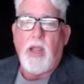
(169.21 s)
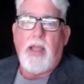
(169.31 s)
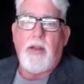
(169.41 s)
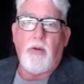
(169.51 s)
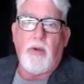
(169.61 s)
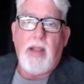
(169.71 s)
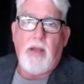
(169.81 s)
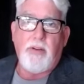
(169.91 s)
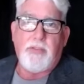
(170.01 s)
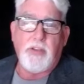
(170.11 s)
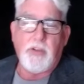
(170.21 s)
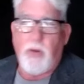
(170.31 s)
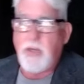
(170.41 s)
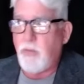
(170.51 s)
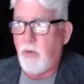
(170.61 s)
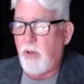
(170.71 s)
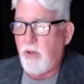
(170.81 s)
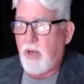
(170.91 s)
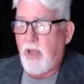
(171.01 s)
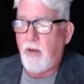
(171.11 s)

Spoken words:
And you are now in a situation where you